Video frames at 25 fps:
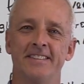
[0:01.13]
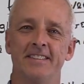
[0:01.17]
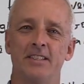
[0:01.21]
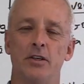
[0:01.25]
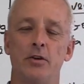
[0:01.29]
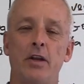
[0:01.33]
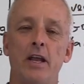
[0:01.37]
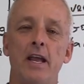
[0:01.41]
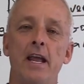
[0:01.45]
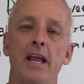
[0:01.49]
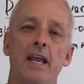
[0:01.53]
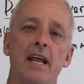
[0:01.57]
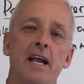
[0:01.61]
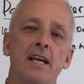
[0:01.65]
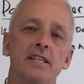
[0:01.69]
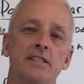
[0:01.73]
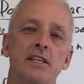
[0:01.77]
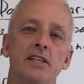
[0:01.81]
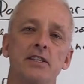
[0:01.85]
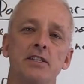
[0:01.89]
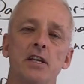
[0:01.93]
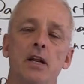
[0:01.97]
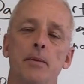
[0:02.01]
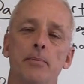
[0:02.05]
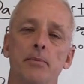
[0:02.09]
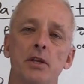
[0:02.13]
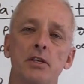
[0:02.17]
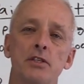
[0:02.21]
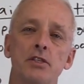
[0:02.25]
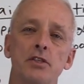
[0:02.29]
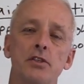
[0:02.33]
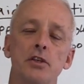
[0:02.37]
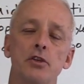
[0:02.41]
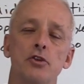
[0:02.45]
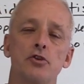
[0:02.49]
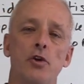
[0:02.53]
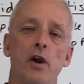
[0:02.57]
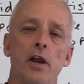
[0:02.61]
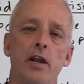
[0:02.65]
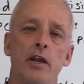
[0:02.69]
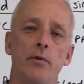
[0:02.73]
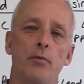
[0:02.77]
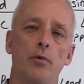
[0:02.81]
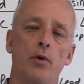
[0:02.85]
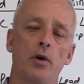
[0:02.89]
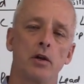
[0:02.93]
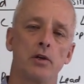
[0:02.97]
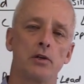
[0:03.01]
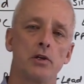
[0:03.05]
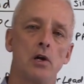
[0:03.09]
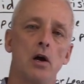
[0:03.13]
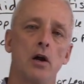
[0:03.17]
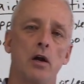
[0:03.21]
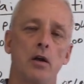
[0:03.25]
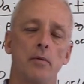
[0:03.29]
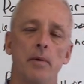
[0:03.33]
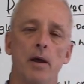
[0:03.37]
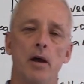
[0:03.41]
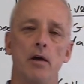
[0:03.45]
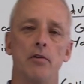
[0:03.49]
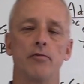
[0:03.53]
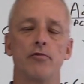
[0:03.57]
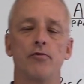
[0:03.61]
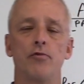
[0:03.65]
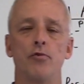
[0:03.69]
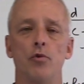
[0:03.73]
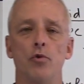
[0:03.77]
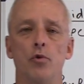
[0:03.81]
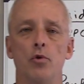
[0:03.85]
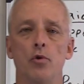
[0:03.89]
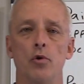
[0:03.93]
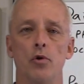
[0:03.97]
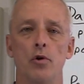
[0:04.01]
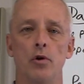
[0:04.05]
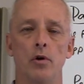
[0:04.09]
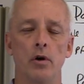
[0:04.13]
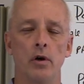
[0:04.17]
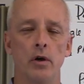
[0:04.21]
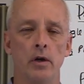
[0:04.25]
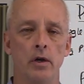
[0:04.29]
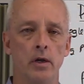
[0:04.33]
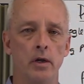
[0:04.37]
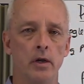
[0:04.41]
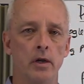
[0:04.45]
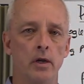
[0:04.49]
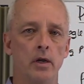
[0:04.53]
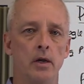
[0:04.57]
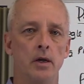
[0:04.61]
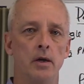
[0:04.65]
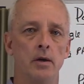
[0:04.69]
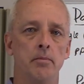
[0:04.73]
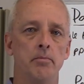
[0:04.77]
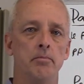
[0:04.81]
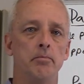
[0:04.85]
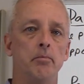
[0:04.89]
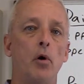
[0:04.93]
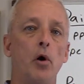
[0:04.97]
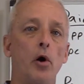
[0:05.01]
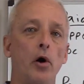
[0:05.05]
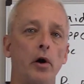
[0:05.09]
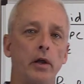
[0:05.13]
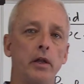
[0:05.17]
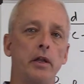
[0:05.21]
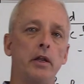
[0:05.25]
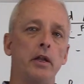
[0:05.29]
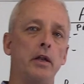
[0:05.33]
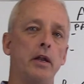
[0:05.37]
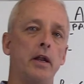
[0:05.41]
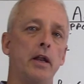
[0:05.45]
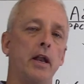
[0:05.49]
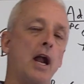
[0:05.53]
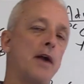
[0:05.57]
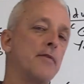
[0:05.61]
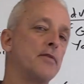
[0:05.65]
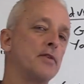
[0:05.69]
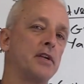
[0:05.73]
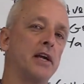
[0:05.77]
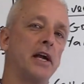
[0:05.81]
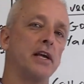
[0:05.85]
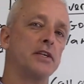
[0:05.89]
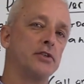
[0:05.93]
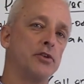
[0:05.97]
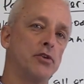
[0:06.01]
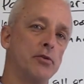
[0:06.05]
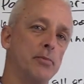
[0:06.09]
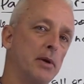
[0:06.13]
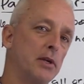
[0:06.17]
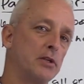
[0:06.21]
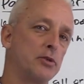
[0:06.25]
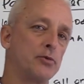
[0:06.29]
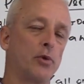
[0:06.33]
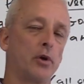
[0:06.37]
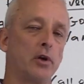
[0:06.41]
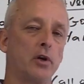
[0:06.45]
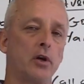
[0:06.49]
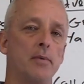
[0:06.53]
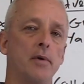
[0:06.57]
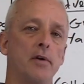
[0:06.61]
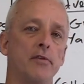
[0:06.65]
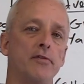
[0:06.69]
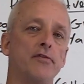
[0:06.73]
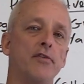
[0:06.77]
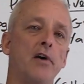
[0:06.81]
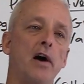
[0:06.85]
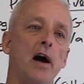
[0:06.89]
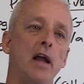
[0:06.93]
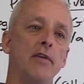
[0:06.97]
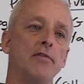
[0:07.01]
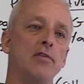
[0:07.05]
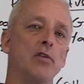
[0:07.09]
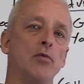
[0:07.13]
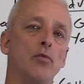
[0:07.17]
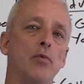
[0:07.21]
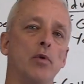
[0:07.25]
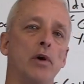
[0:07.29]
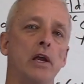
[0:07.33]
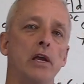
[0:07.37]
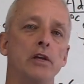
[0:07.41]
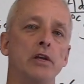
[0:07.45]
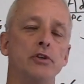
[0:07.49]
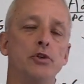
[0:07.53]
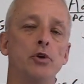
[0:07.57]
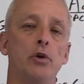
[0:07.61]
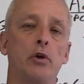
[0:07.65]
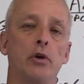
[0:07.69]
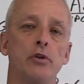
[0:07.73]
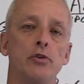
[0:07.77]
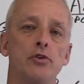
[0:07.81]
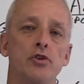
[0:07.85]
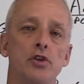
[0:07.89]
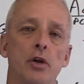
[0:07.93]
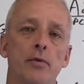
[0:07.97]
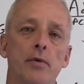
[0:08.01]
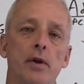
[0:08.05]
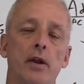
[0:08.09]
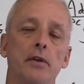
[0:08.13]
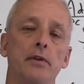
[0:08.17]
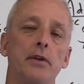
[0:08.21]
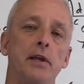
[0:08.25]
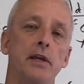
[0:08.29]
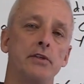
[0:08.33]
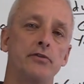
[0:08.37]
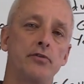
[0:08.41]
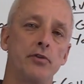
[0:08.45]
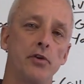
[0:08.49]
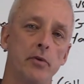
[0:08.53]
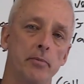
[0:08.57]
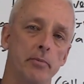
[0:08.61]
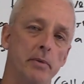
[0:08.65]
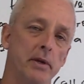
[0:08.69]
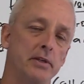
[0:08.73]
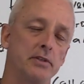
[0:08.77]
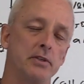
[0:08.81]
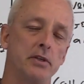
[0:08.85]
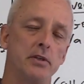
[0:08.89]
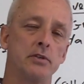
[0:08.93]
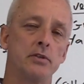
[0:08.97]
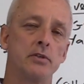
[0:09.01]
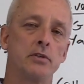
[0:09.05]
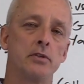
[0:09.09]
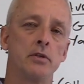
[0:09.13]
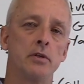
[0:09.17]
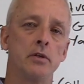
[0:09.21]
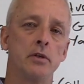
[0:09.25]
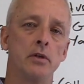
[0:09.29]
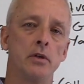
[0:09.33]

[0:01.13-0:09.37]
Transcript: Okay, hey guys, listen up. This is the training we're going to talk about for marketing and advertising your business. We're going to talk about 5 different ways you can generate leads for your business